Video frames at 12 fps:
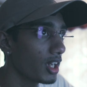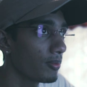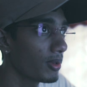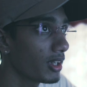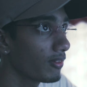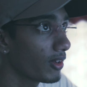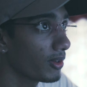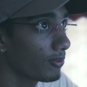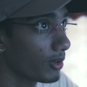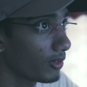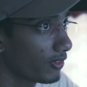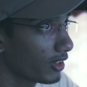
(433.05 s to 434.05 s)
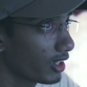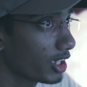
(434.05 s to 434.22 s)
I believe I perfectly